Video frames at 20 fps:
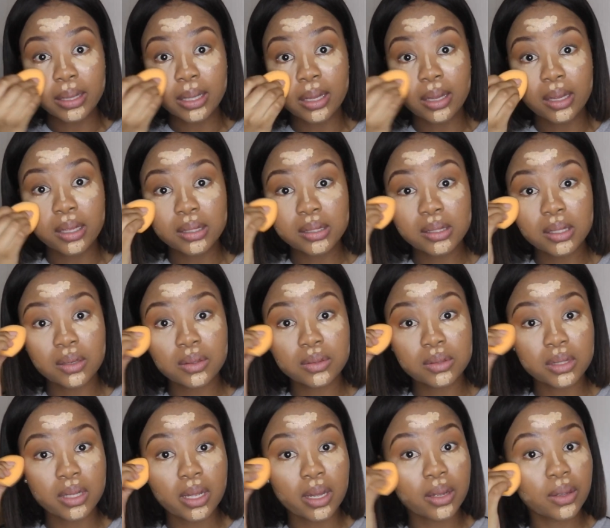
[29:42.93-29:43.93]
that
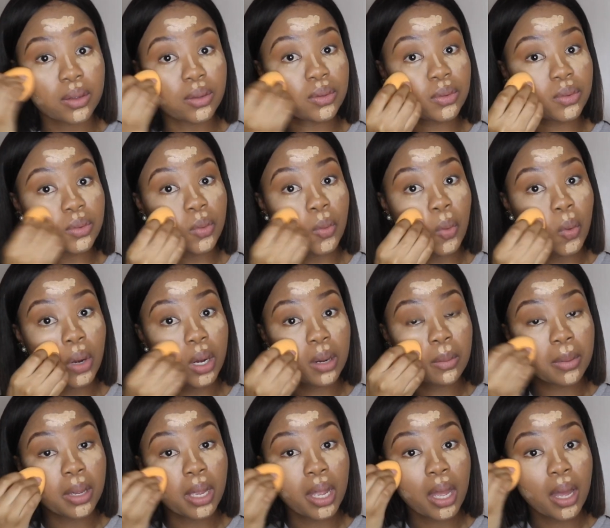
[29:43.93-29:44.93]
sounds like you're calling
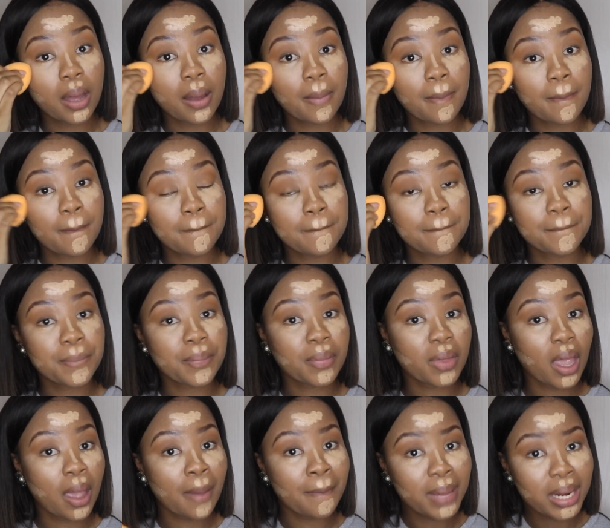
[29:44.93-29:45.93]
me
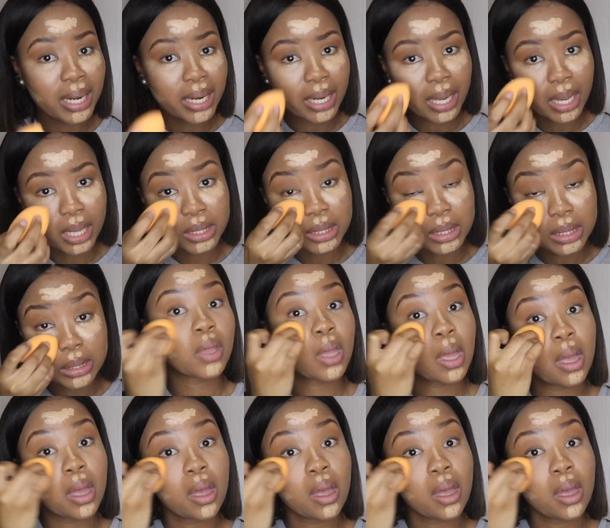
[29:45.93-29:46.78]
a millionaire. Said.